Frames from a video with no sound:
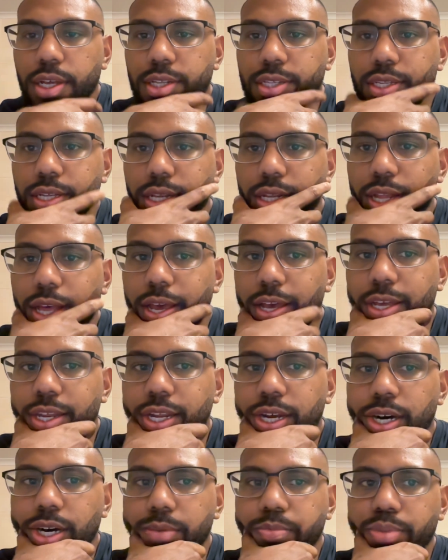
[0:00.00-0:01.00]
delayed
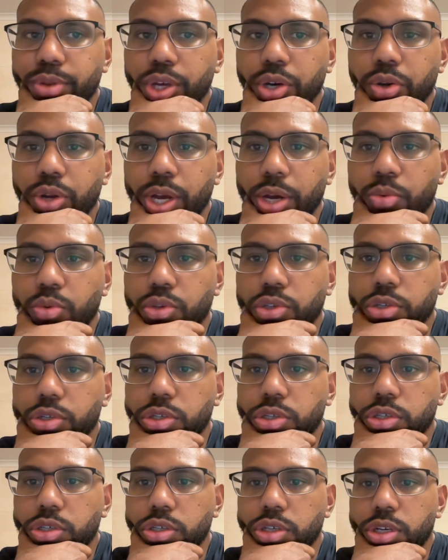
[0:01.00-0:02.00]
upload.
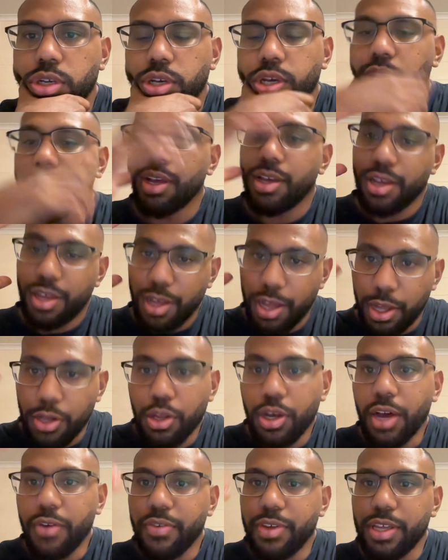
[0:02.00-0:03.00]

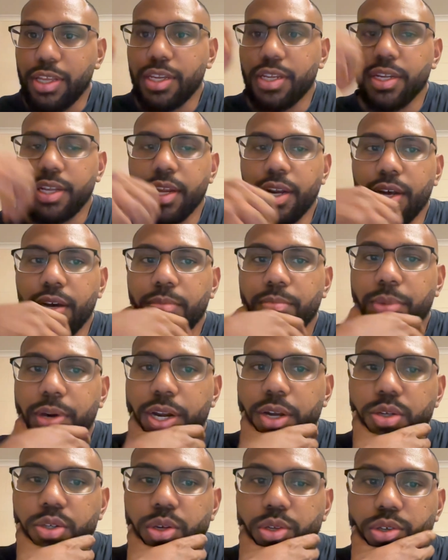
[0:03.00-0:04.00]
I've eaten dinner, but I
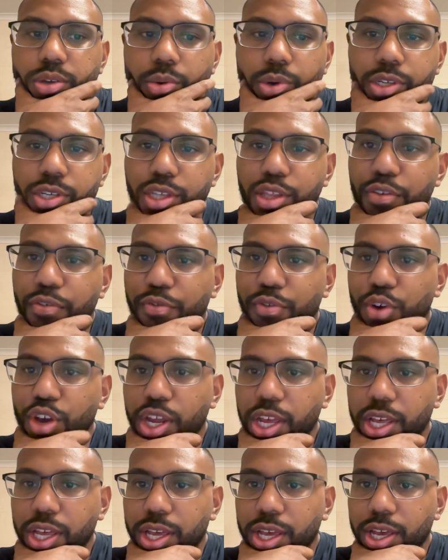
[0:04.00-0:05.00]
was also watching the
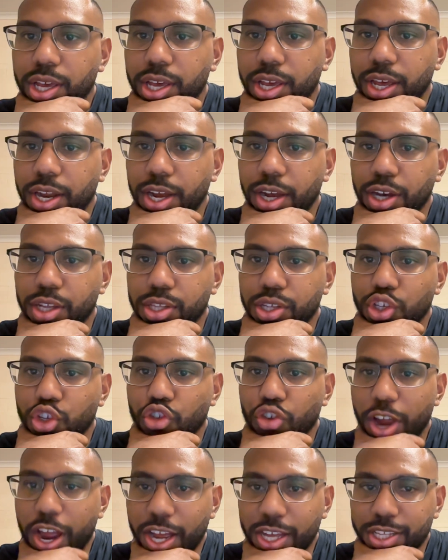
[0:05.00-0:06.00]
footy and I got
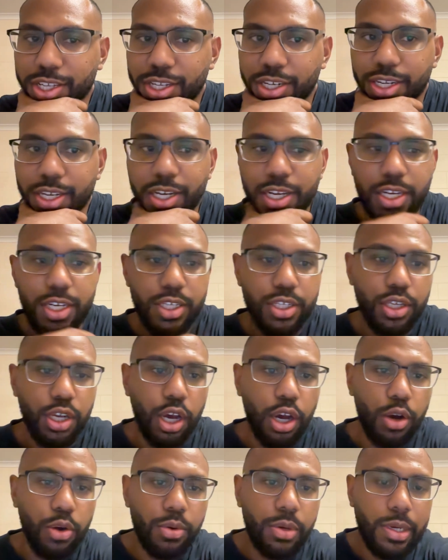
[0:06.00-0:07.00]
distracted.
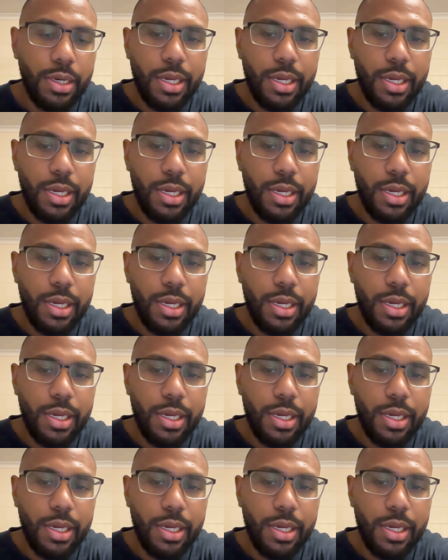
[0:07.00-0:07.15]
So,